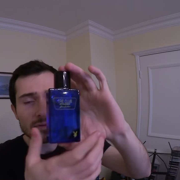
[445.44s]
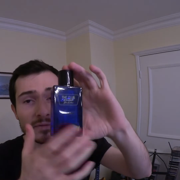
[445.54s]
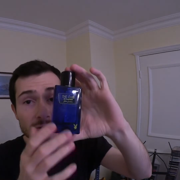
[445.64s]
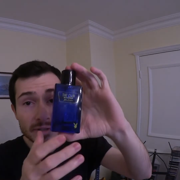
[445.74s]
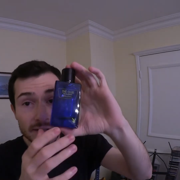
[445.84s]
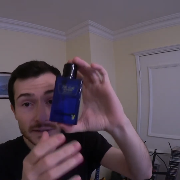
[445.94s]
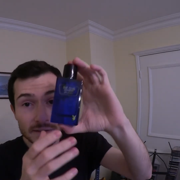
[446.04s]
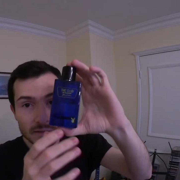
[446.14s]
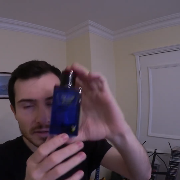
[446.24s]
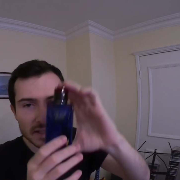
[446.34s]
very
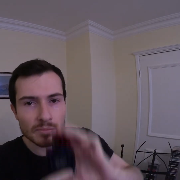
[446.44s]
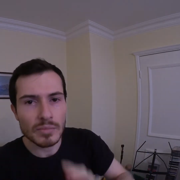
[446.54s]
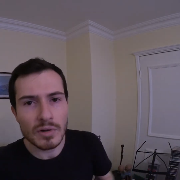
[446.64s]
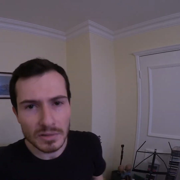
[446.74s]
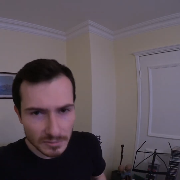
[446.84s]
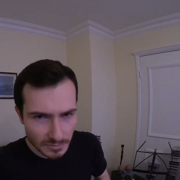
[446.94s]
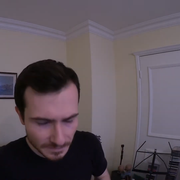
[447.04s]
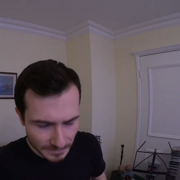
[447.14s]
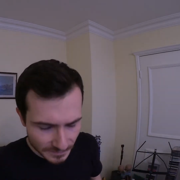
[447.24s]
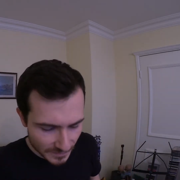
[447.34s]
nice looking bottle.
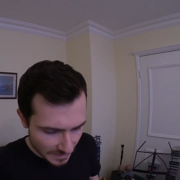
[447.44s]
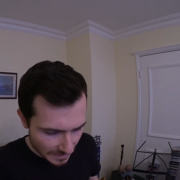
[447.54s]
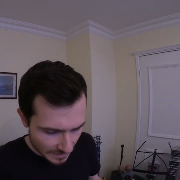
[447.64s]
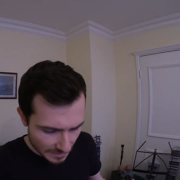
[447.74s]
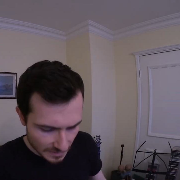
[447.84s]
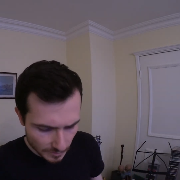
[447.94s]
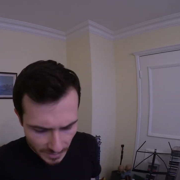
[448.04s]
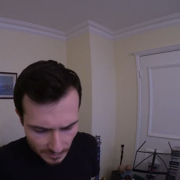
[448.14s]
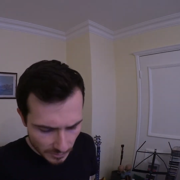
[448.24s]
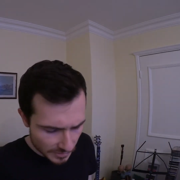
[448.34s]
And the
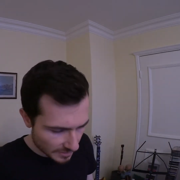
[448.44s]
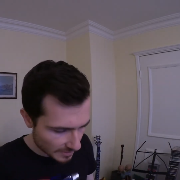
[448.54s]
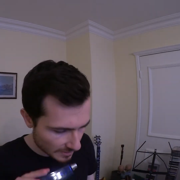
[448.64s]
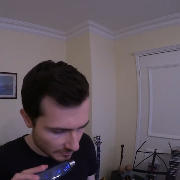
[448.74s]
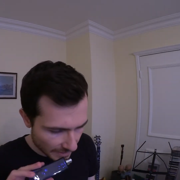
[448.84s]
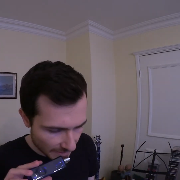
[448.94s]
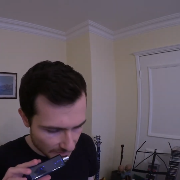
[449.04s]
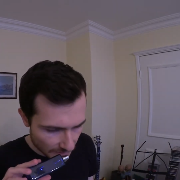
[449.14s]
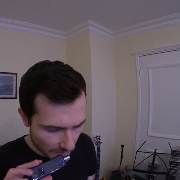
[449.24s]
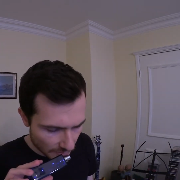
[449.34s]
big question that we
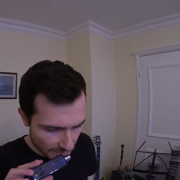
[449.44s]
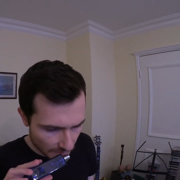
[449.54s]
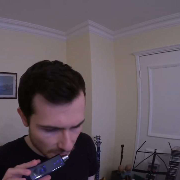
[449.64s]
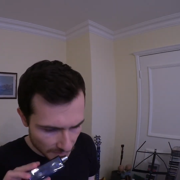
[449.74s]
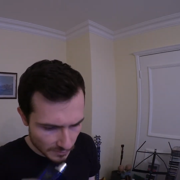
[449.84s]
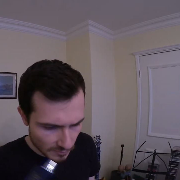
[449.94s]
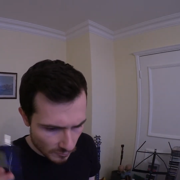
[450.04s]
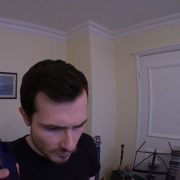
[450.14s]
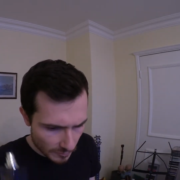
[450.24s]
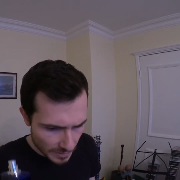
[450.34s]
ask ourselves,
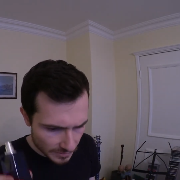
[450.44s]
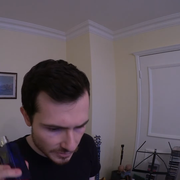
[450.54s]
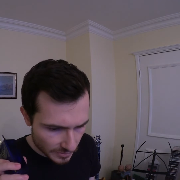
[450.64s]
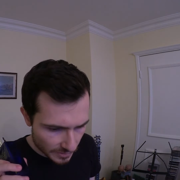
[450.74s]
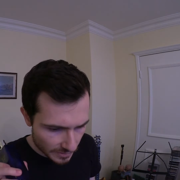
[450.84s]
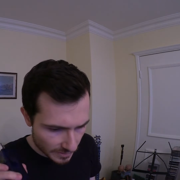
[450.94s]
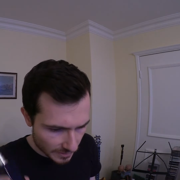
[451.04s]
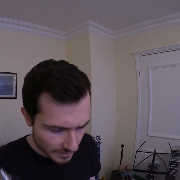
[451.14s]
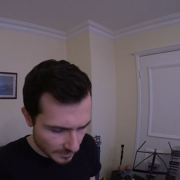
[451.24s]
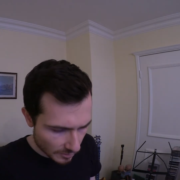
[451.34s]
which
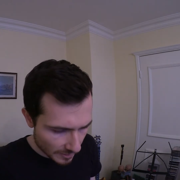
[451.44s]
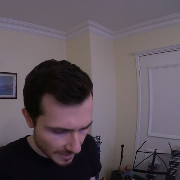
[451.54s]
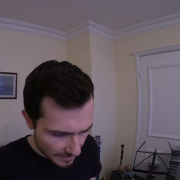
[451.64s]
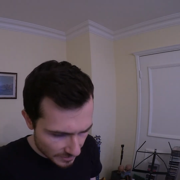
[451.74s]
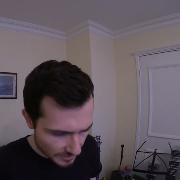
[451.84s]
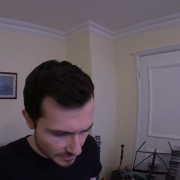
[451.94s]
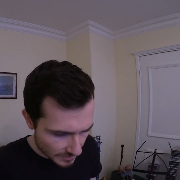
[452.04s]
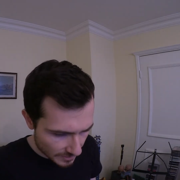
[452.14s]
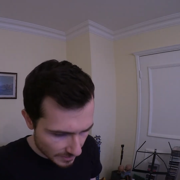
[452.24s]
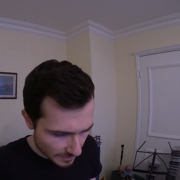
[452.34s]

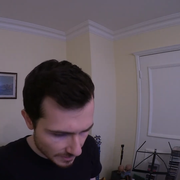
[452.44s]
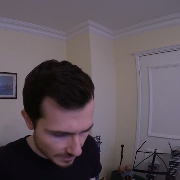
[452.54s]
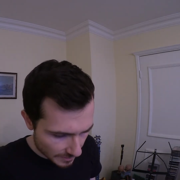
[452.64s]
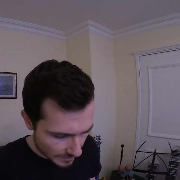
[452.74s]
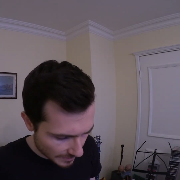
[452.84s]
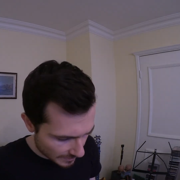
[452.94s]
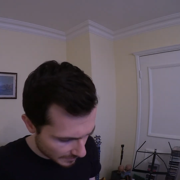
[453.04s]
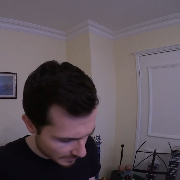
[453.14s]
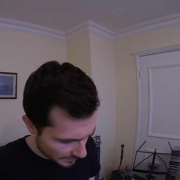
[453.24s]
occasions and